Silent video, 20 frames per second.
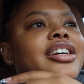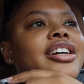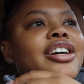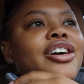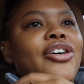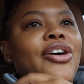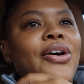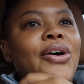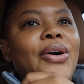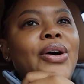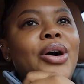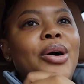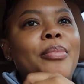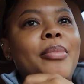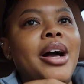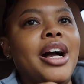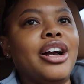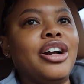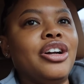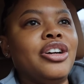get all
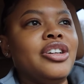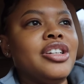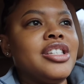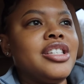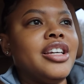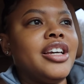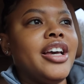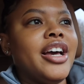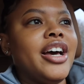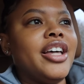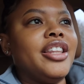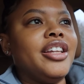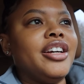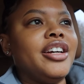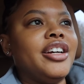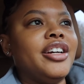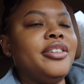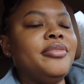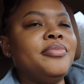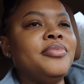my girls
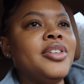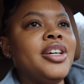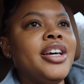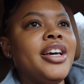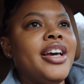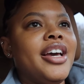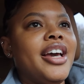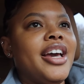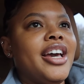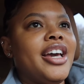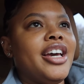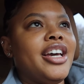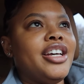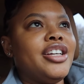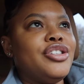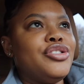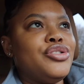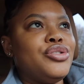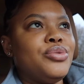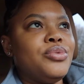together
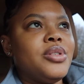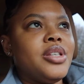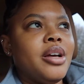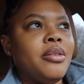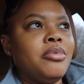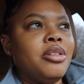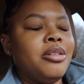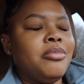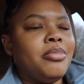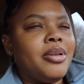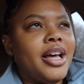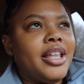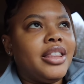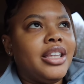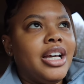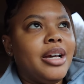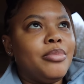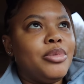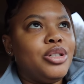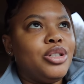and do something, but I
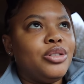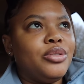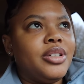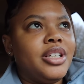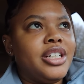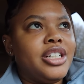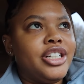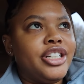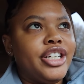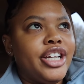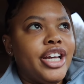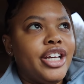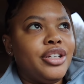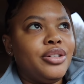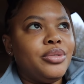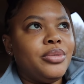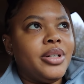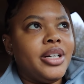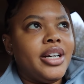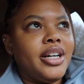think I'm gonna do it in
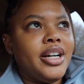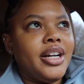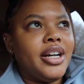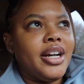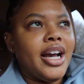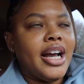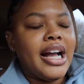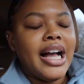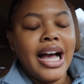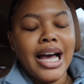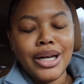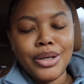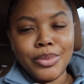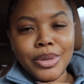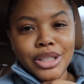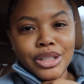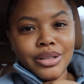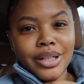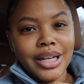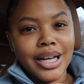January. I kind of
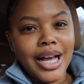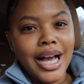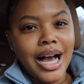want to do like a